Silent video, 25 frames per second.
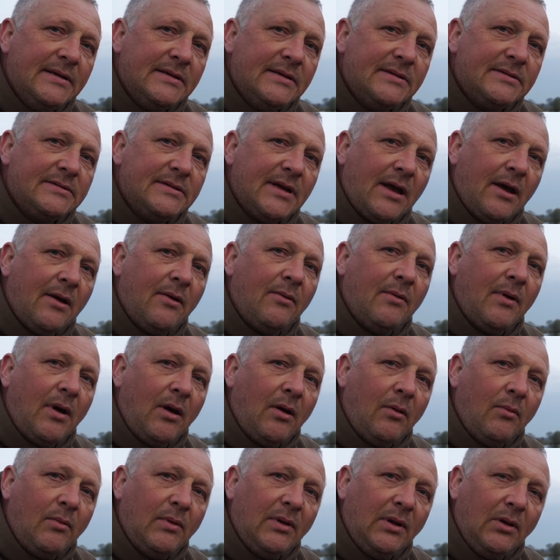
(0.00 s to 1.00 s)
So I
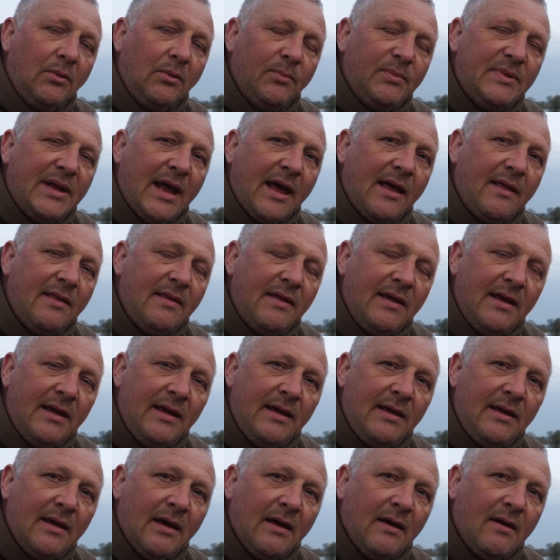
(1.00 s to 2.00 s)
will update
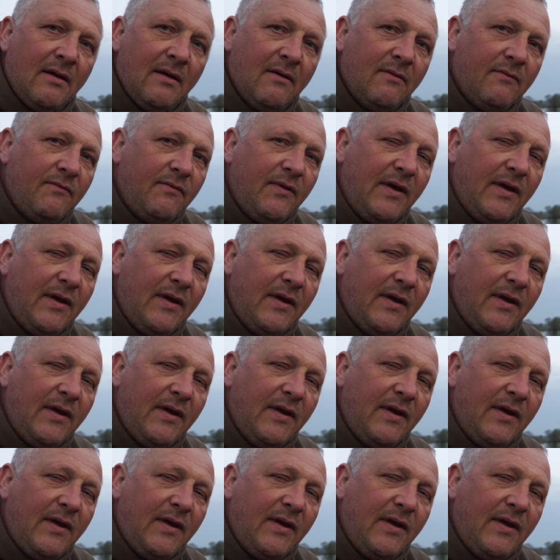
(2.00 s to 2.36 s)
the